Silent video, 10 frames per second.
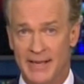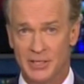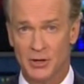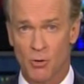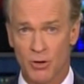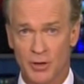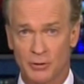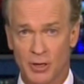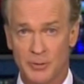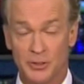back to court on
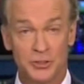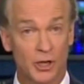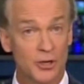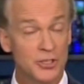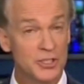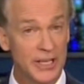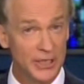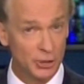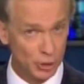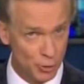criminal charges,
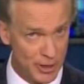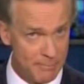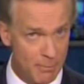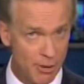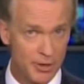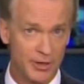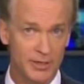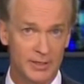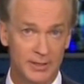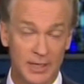including murder,
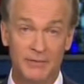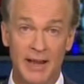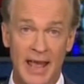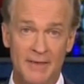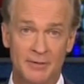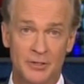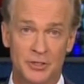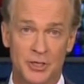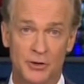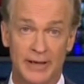even after the
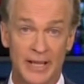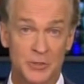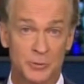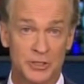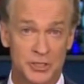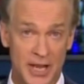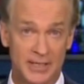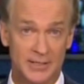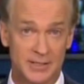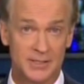jury has
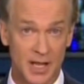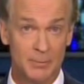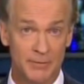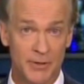rejected some